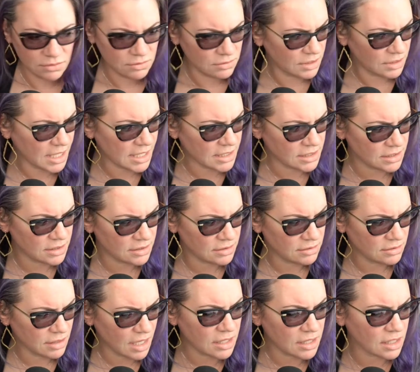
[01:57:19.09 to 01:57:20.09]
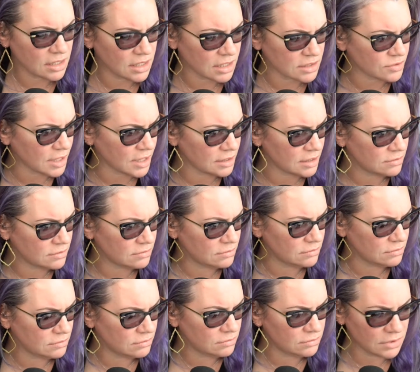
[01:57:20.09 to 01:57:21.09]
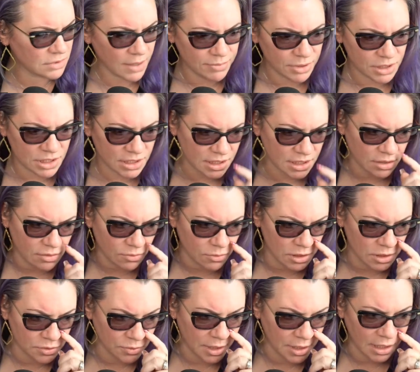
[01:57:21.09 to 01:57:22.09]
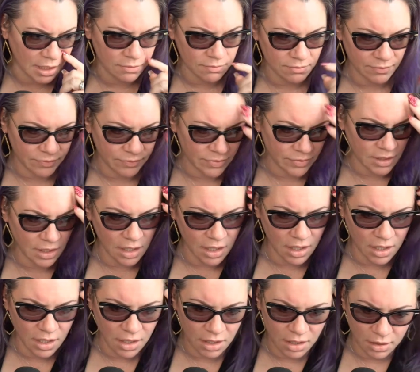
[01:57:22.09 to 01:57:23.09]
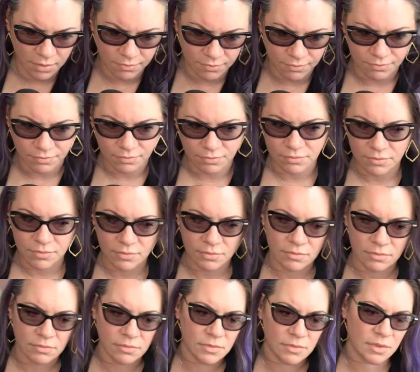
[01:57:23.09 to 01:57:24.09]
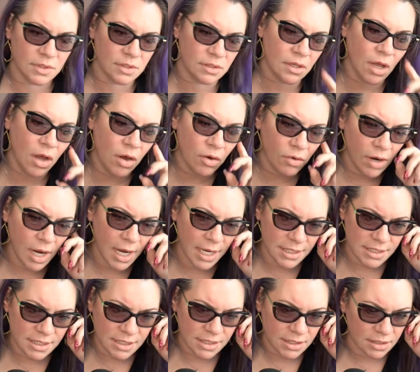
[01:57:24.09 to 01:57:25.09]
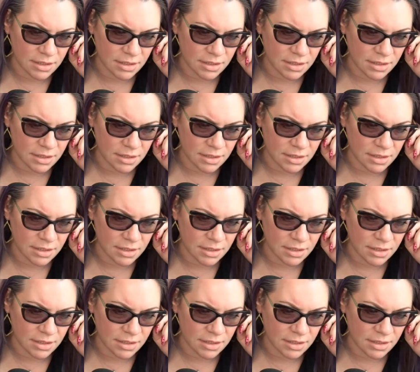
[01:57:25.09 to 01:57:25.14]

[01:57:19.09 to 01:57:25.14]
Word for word: Yes, I think that's right. That puts us here at 120. Um, all right.